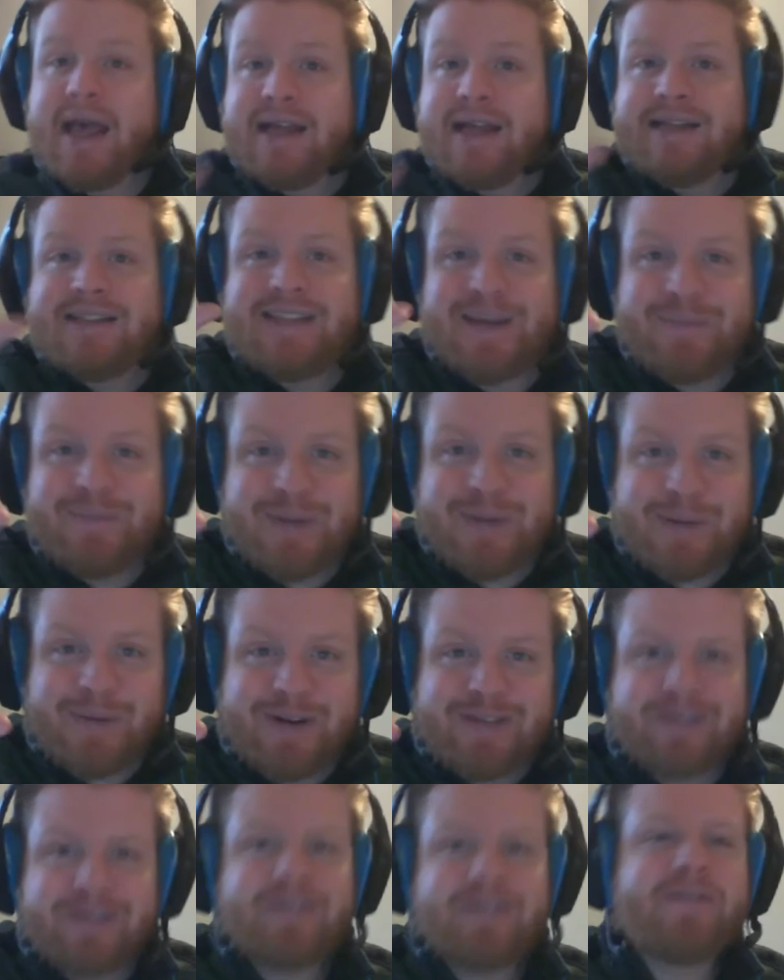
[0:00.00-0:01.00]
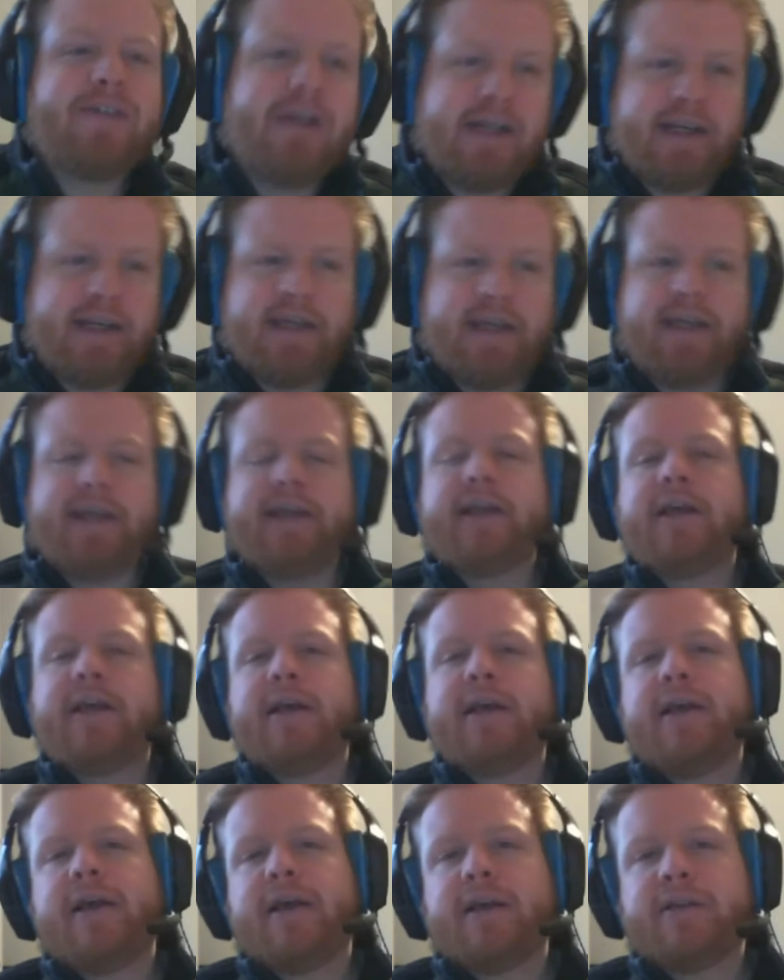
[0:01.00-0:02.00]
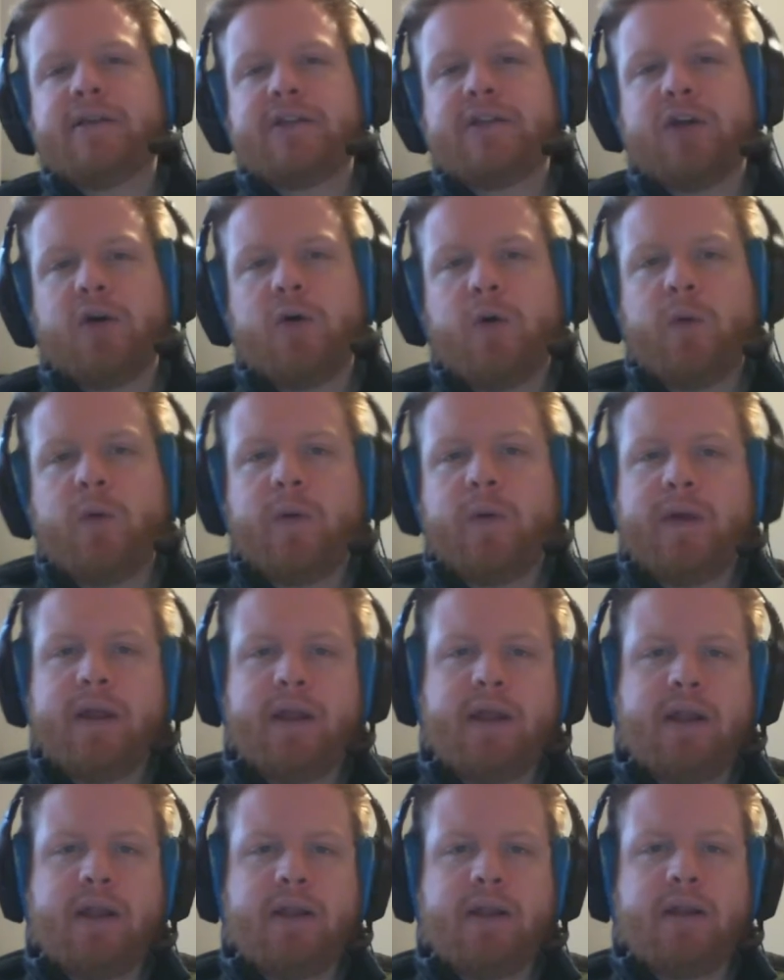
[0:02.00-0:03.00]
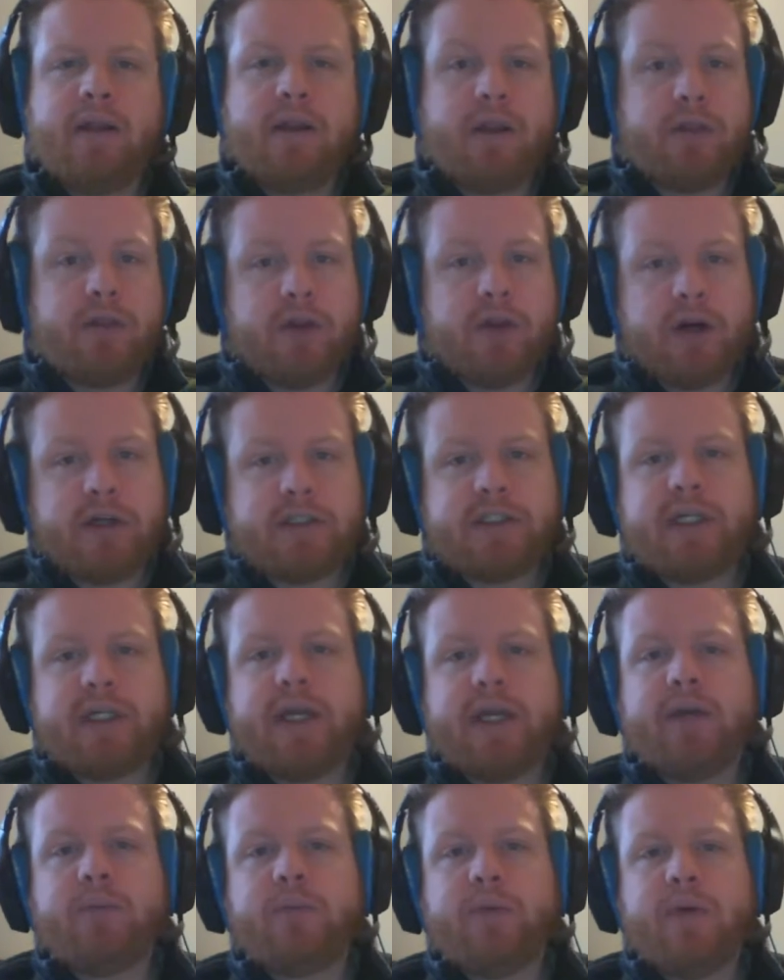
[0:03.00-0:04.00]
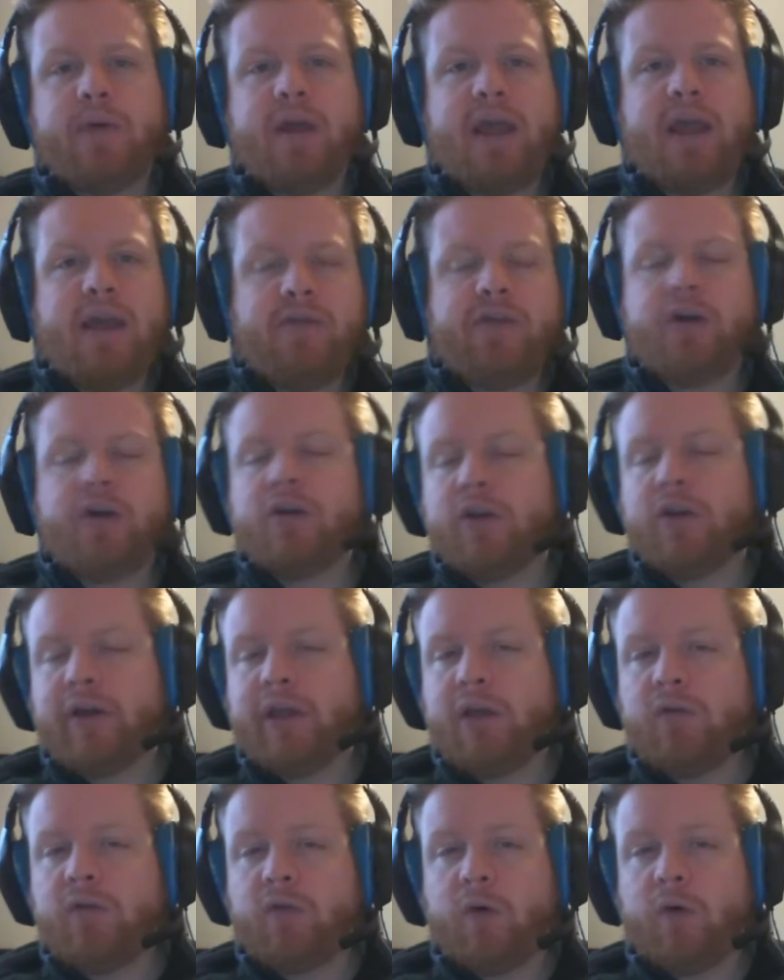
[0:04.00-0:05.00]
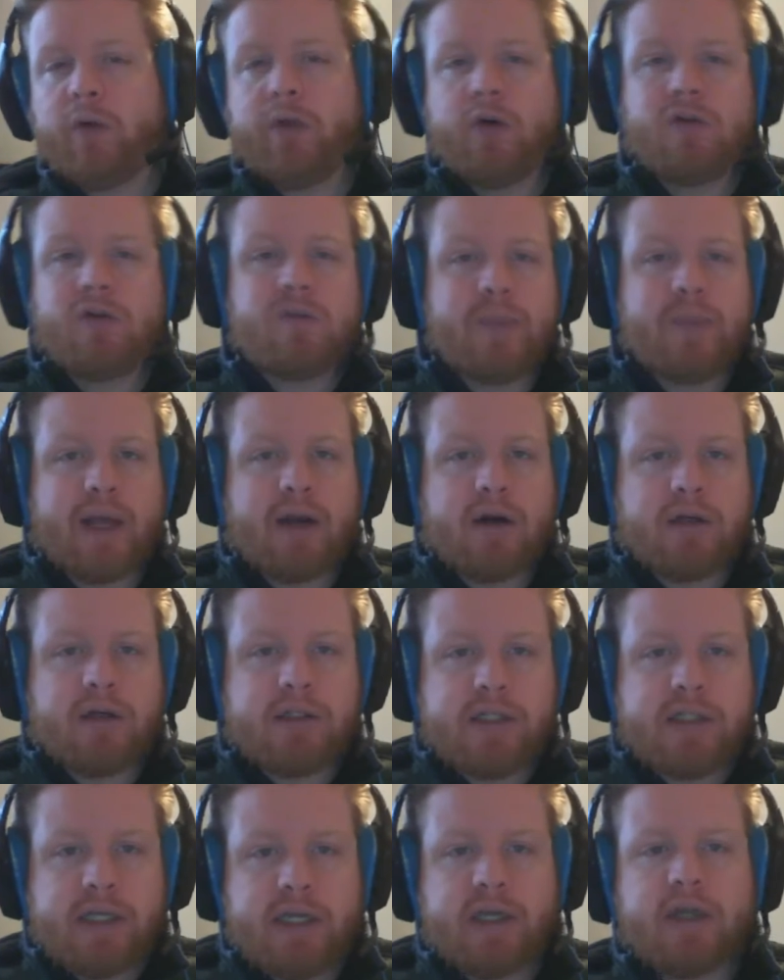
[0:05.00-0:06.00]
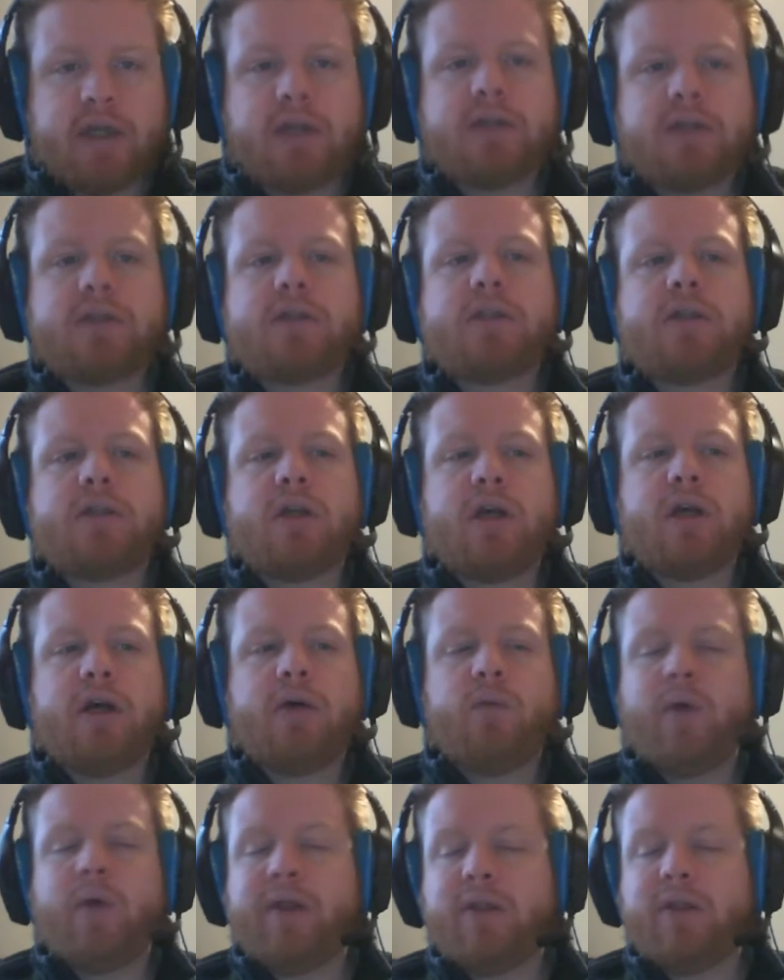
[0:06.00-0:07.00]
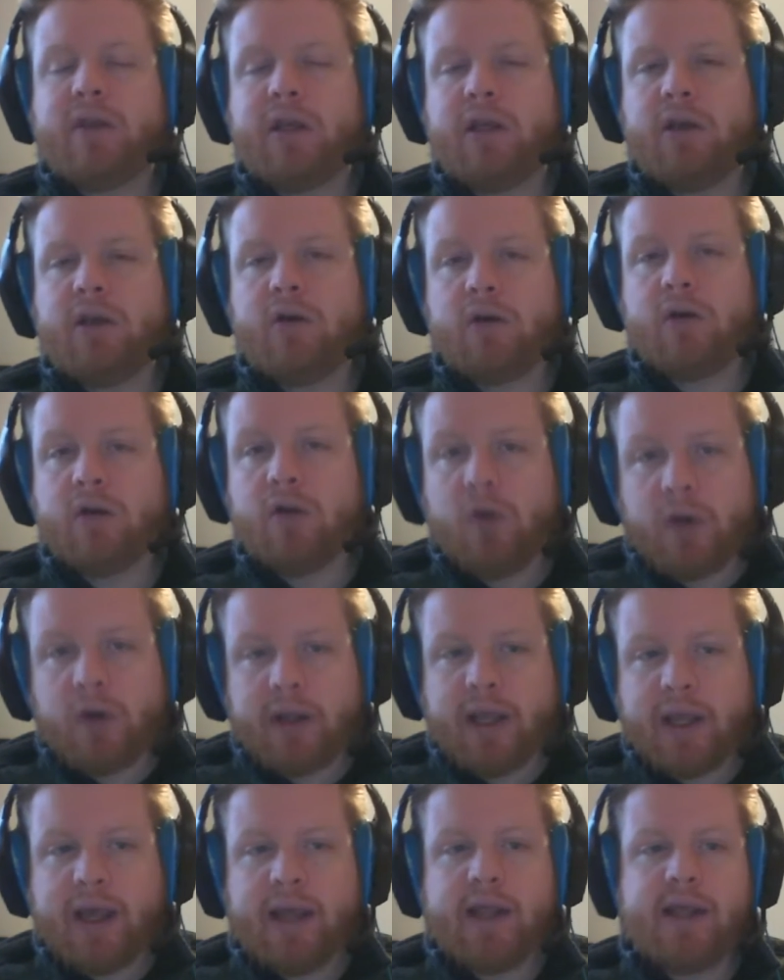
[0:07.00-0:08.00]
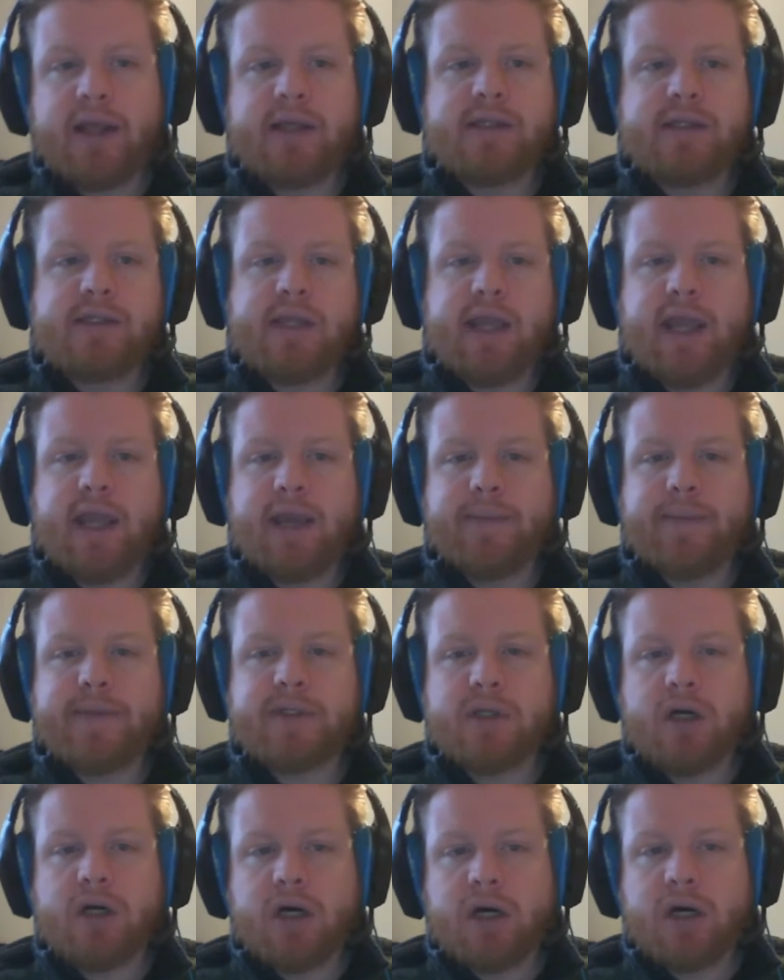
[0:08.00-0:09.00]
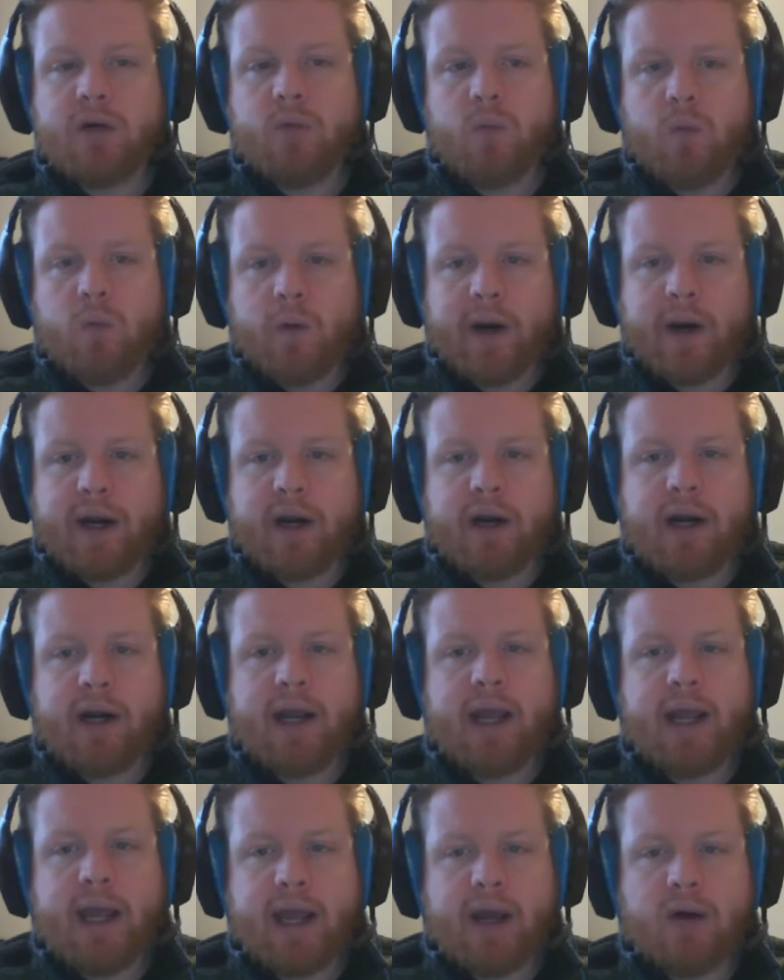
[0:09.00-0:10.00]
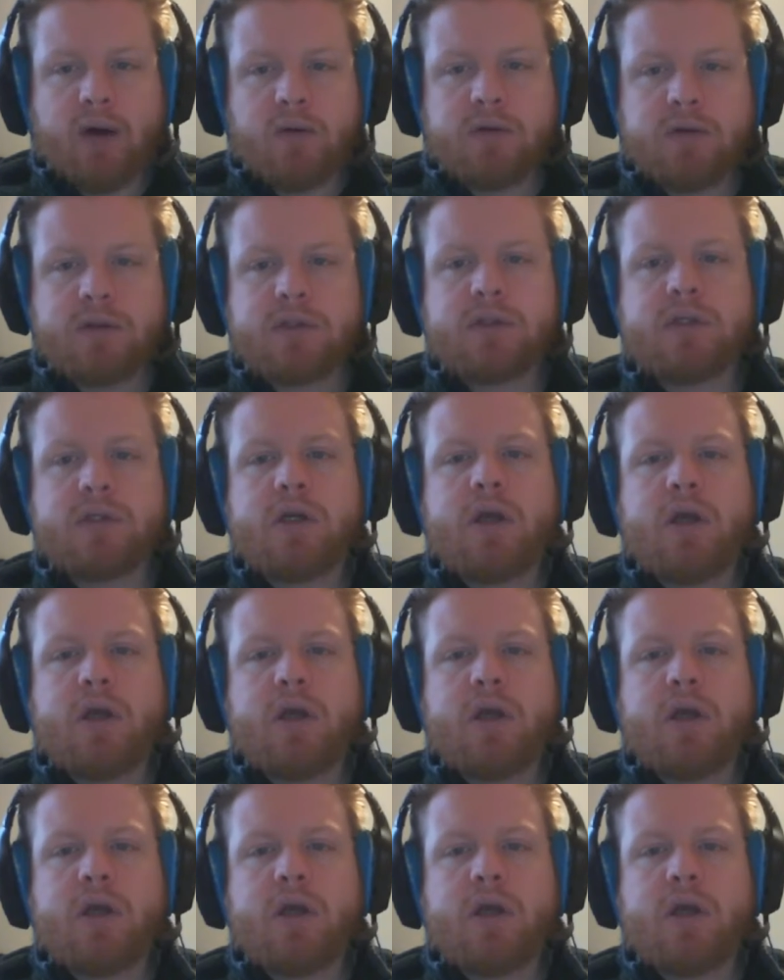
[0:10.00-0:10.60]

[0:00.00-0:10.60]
Tip number three. So in the third tip, if you're looking for those better deals, one thing you could look at is the Amazon warehouse.